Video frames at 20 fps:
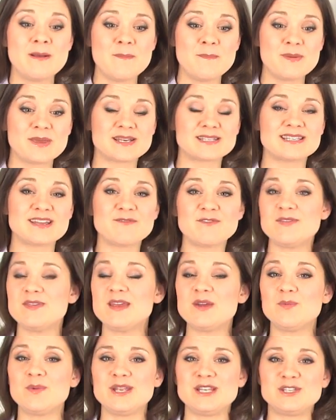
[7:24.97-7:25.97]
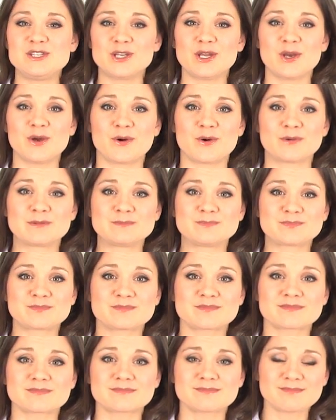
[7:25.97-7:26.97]
Because everything we do,
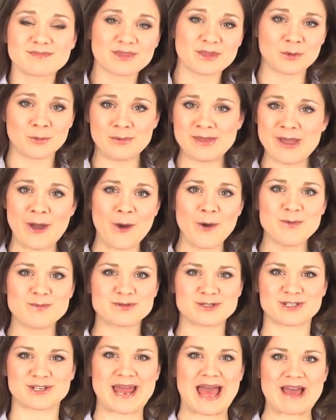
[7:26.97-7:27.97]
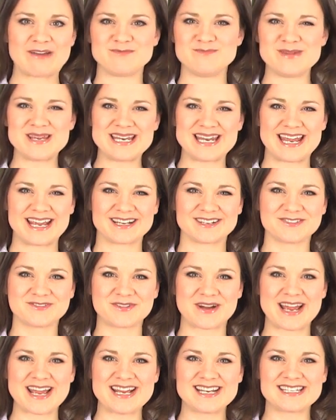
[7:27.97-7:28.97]
we hope should have meaning,
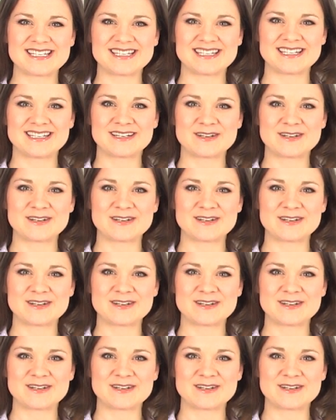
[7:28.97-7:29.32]
right?